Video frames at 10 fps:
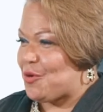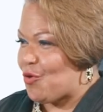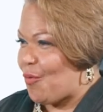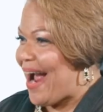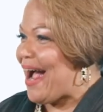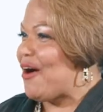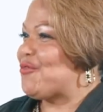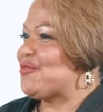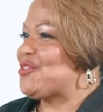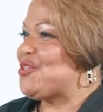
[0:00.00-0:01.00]

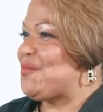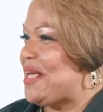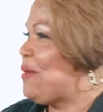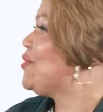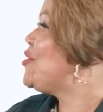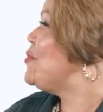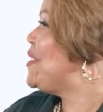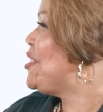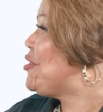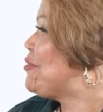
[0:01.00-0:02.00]
ground to be able to be
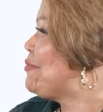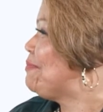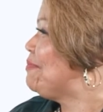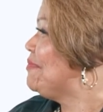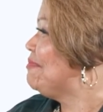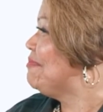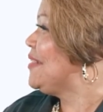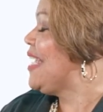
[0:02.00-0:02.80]
you. Mm-hmm.